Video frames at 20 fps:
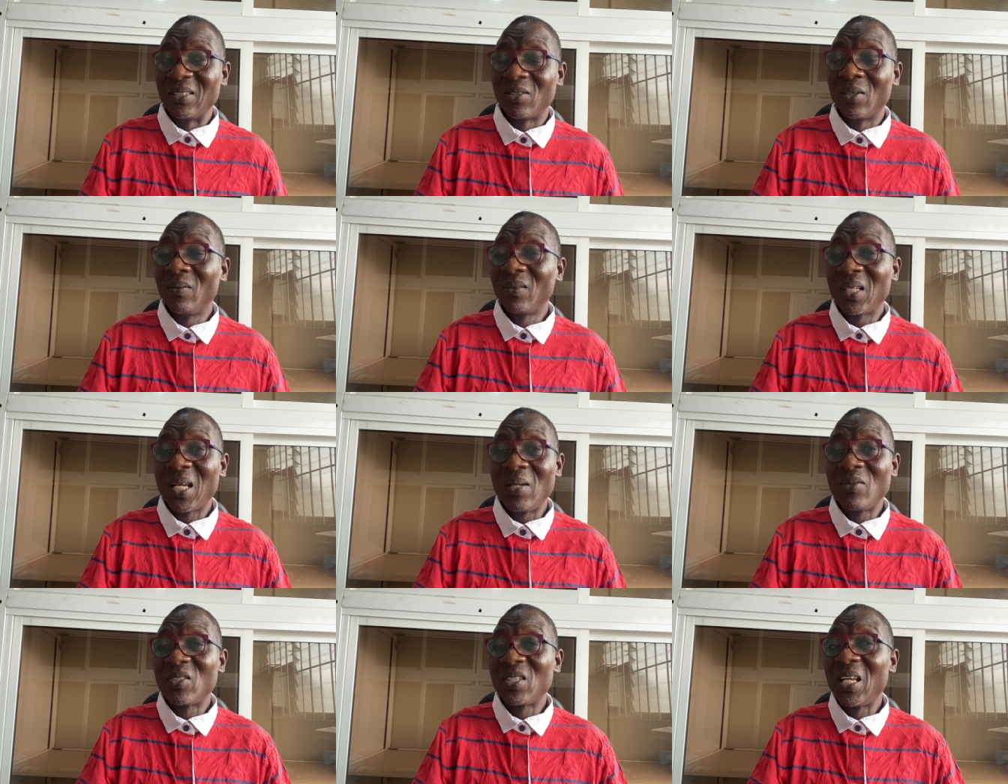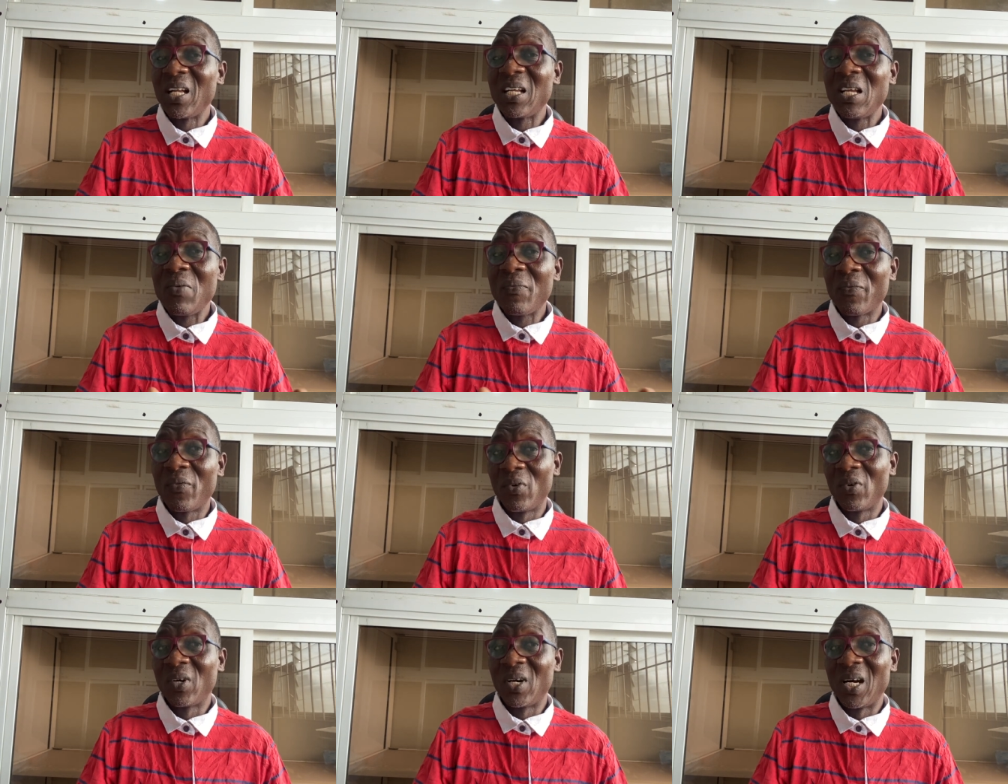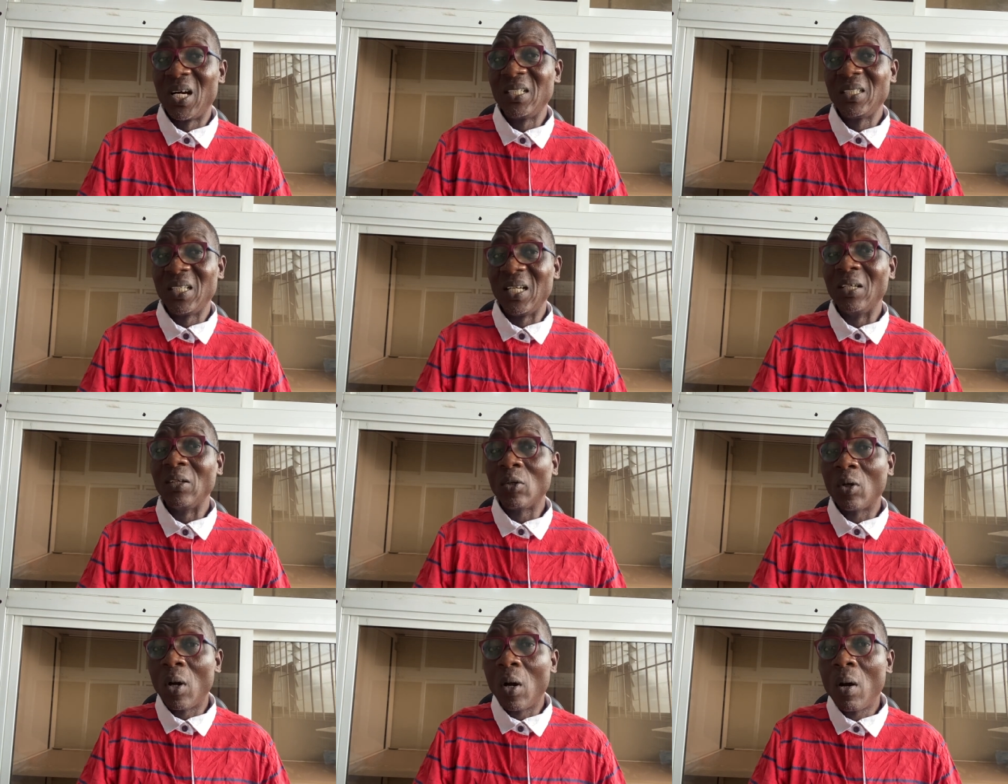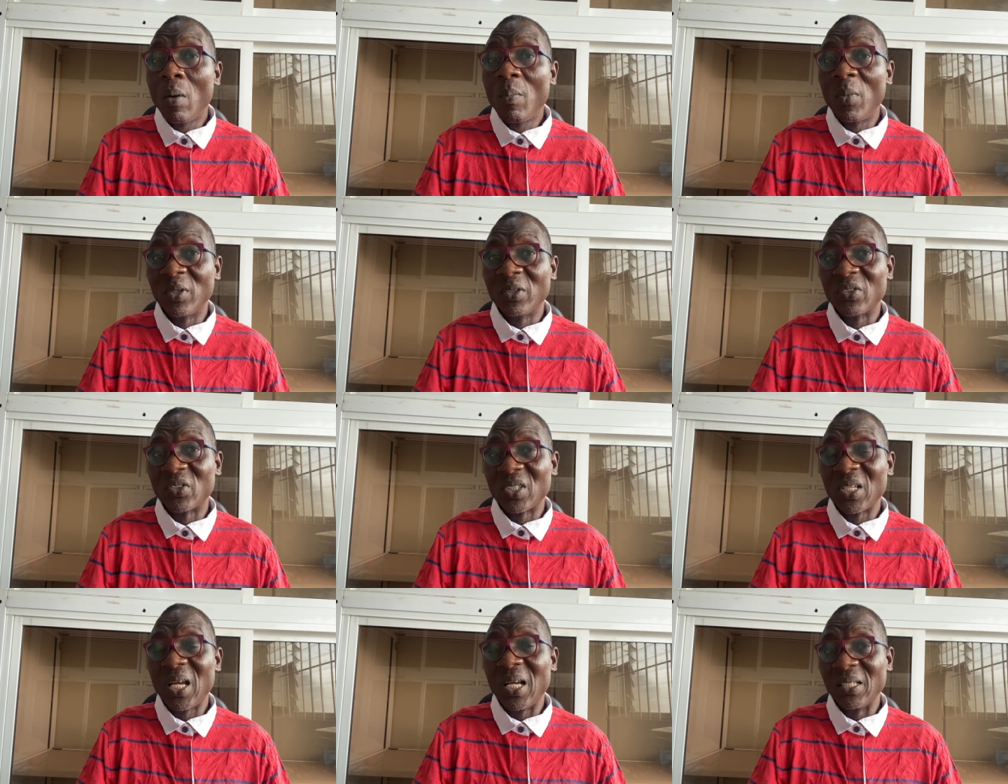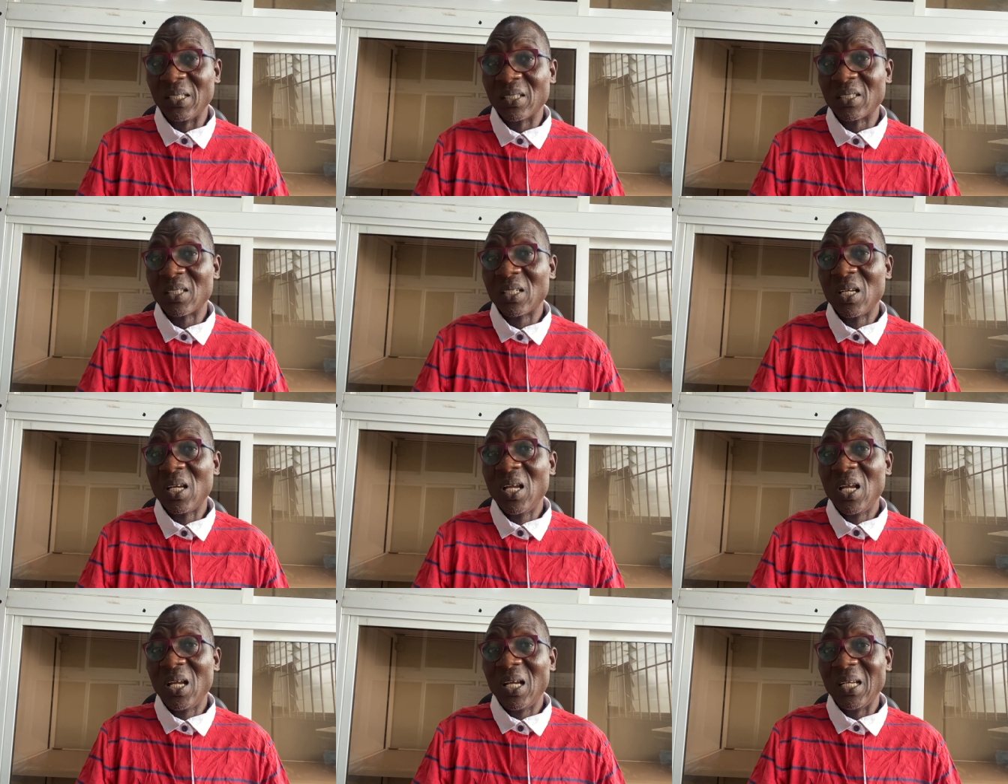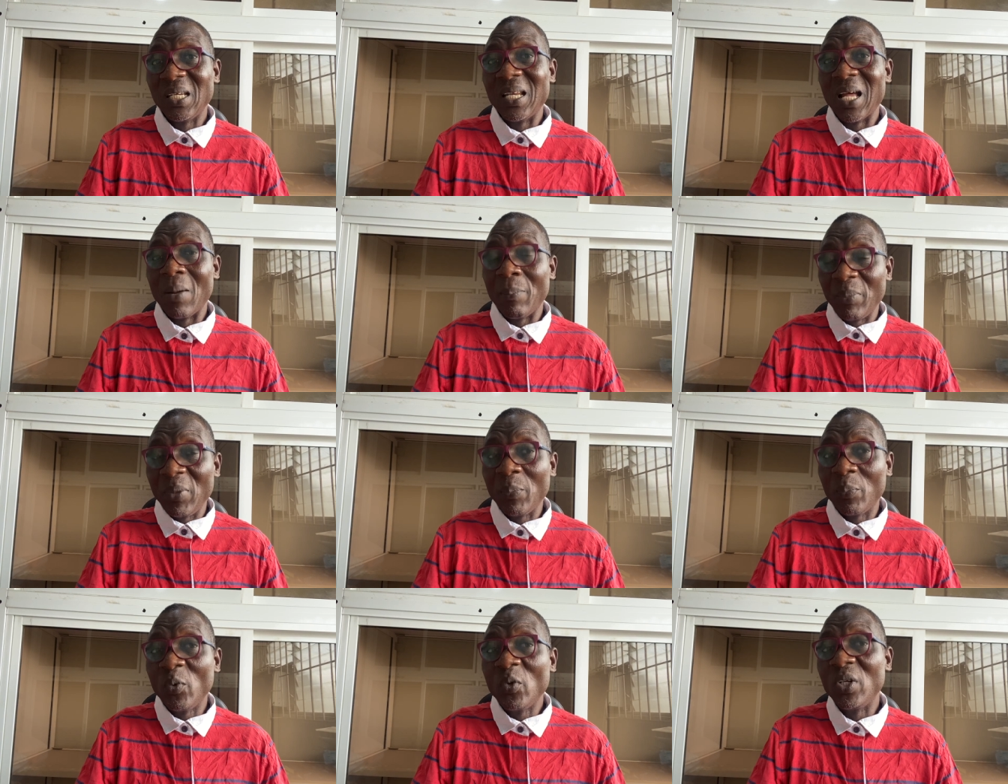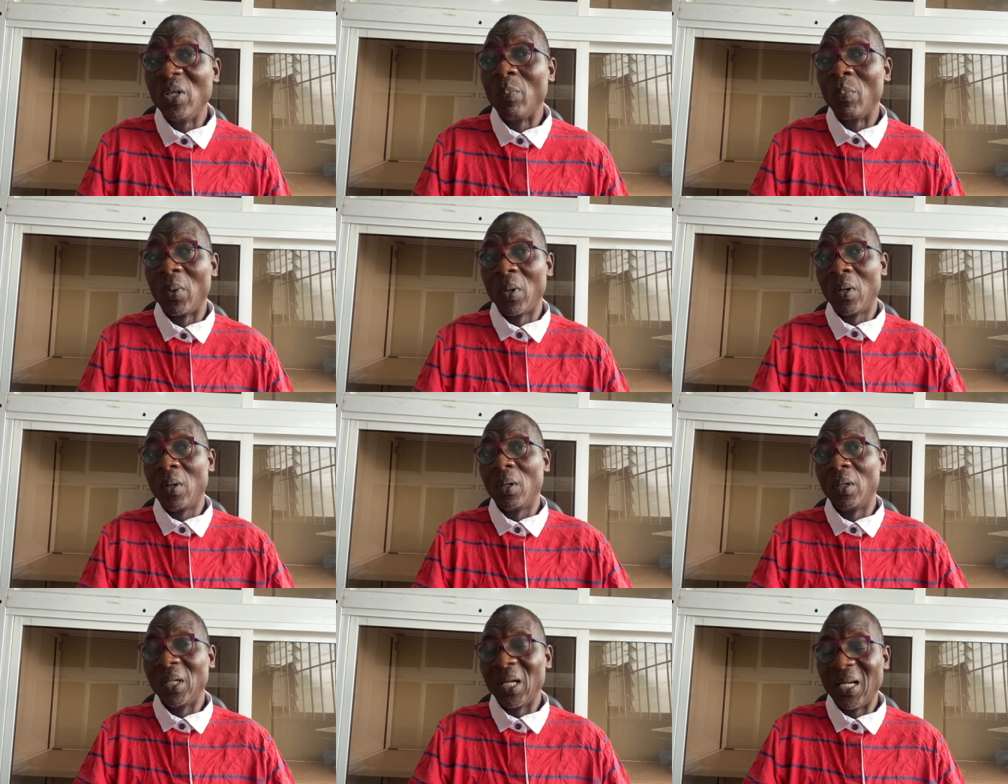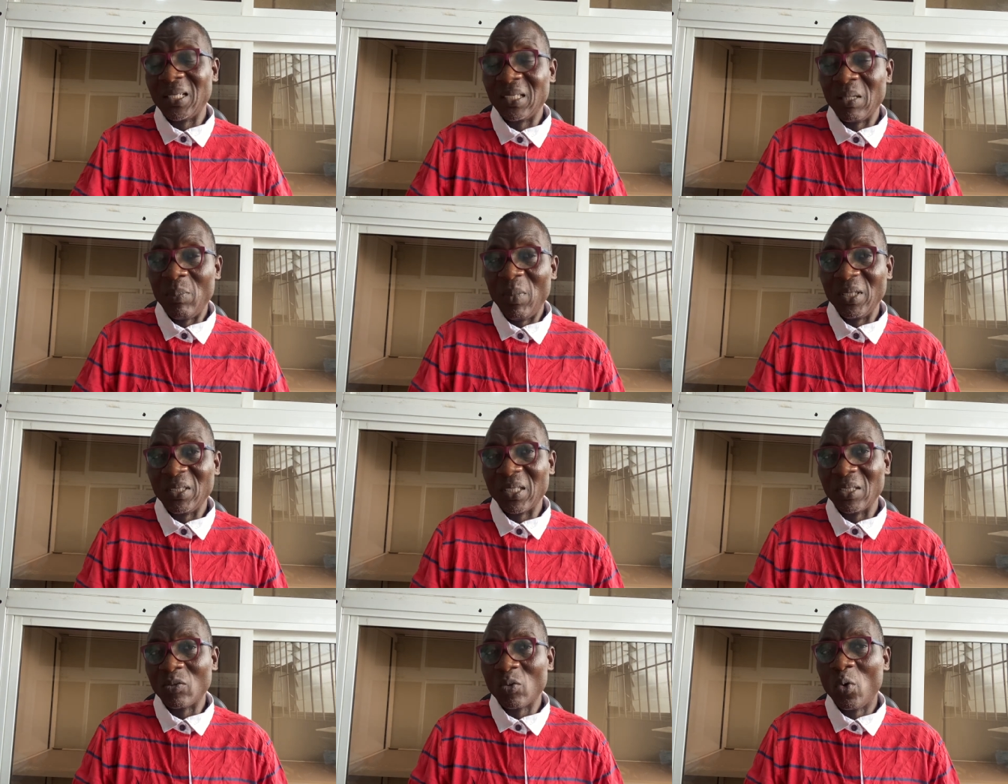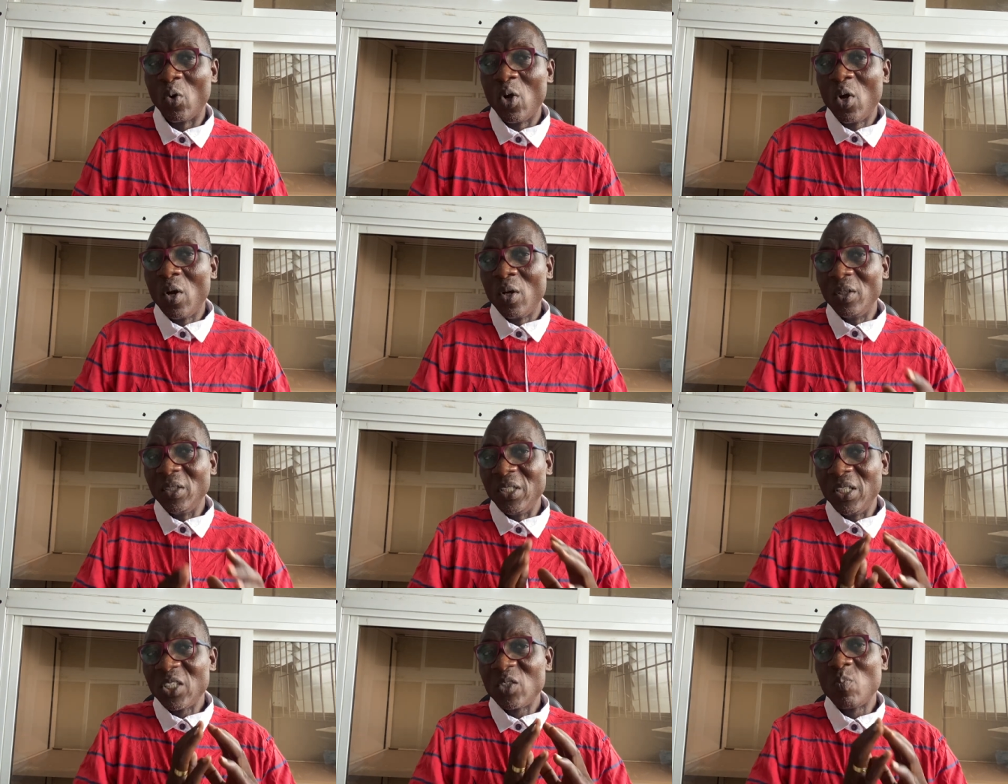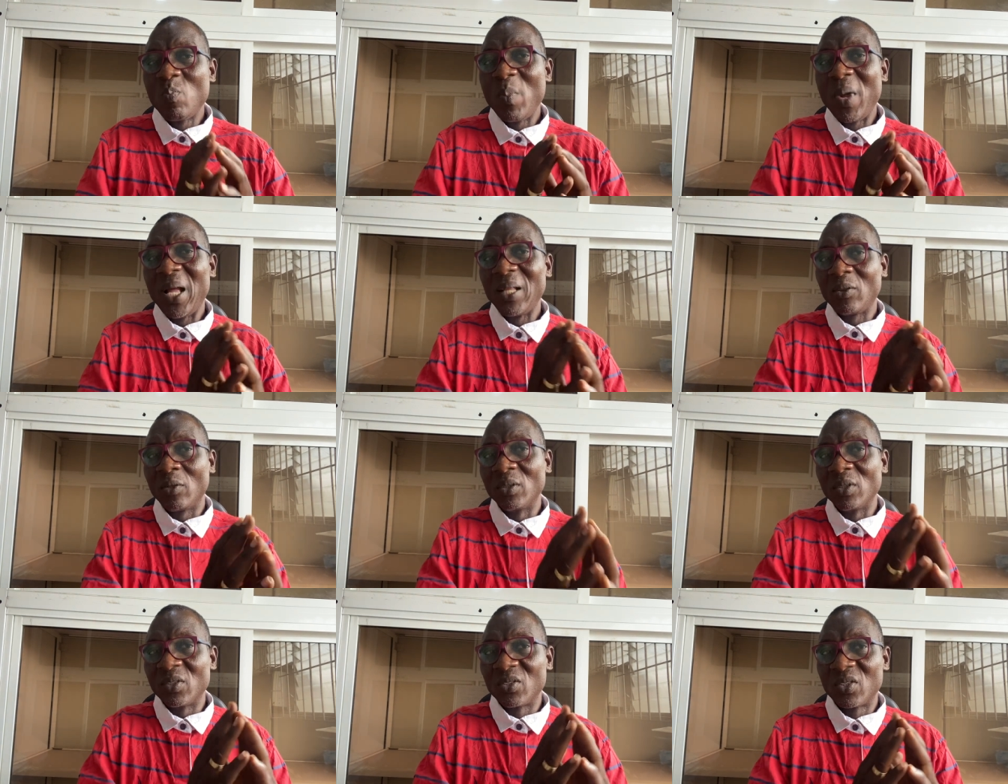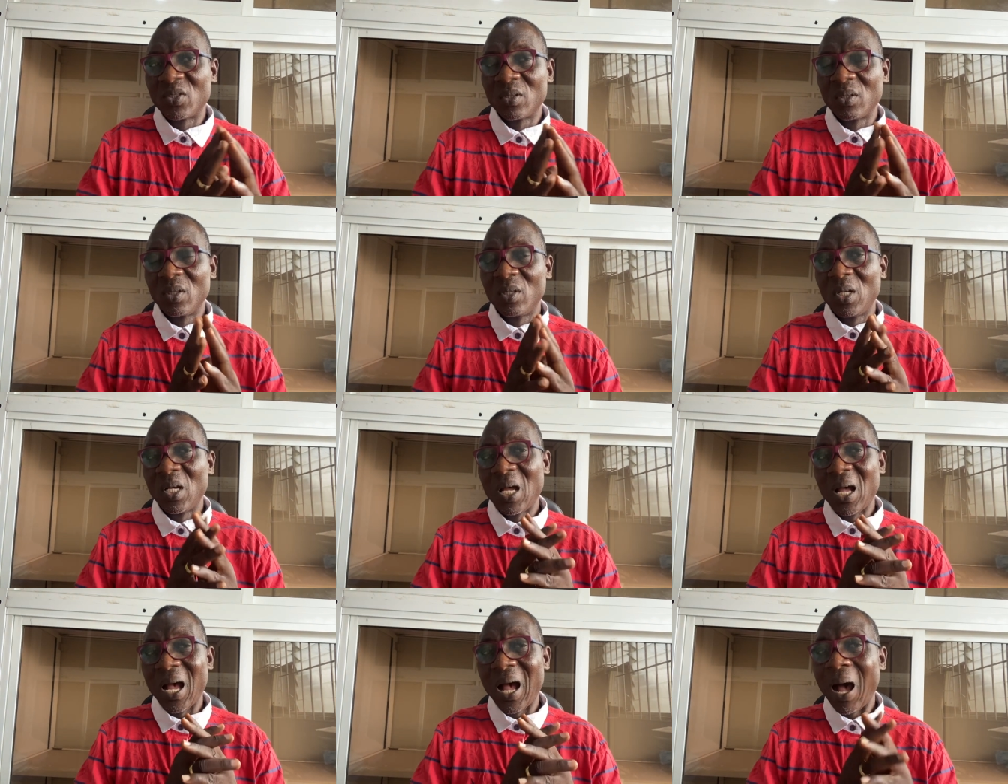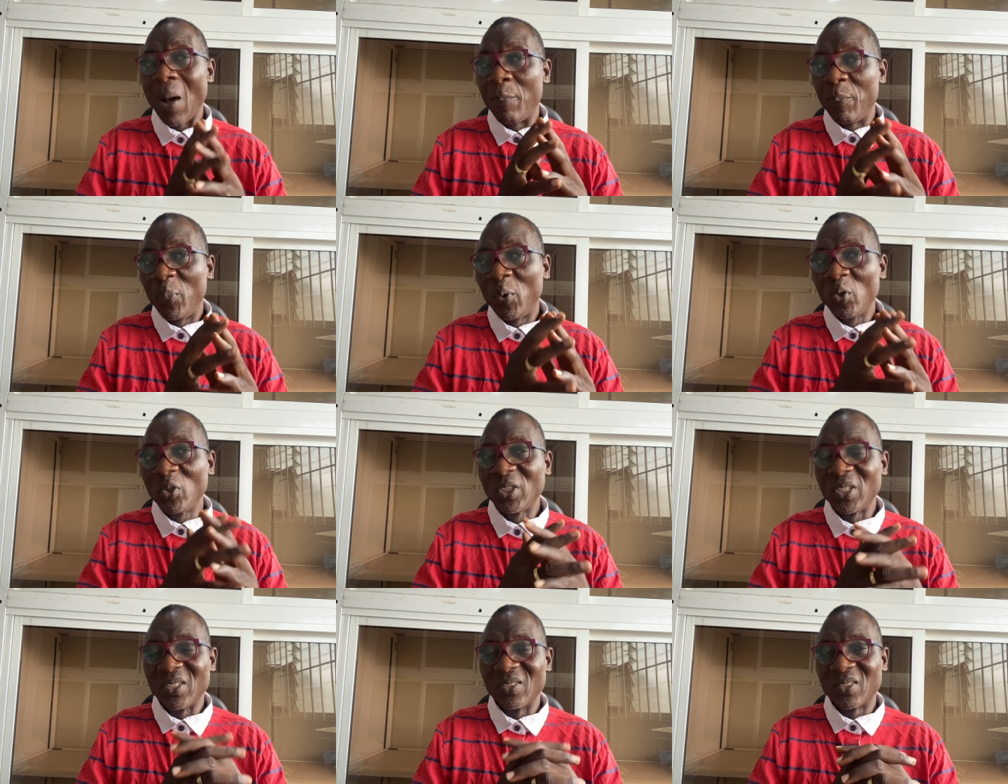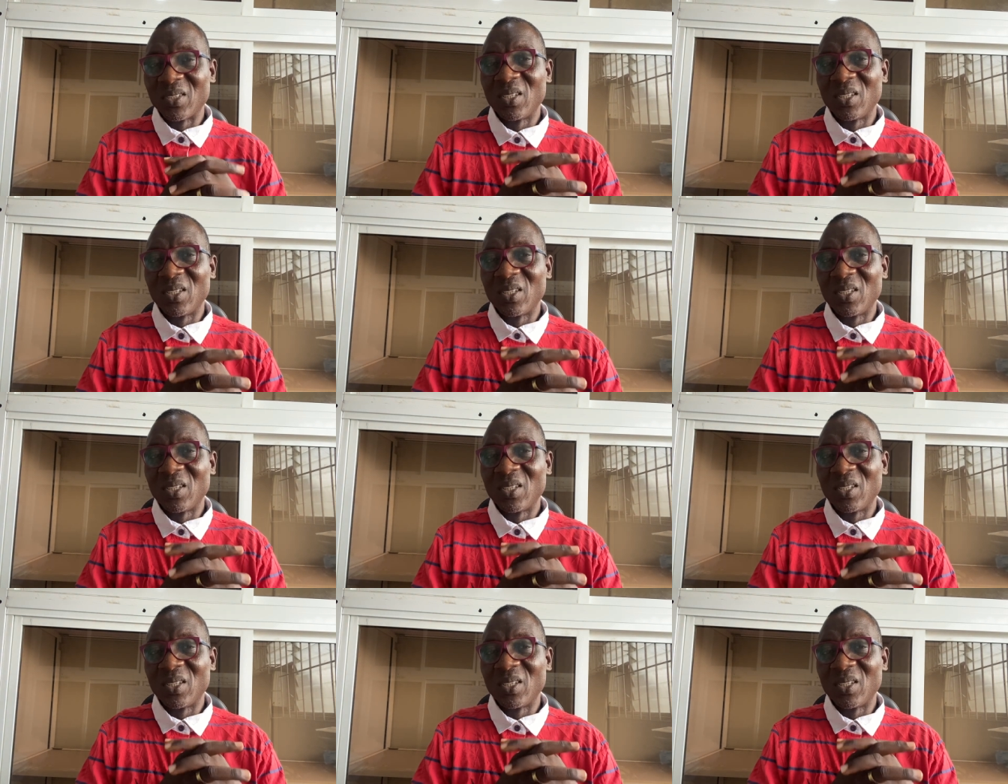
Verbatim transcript: Sometimes taking for granted common sense that people deploy as they make sense. So these methods, approaches,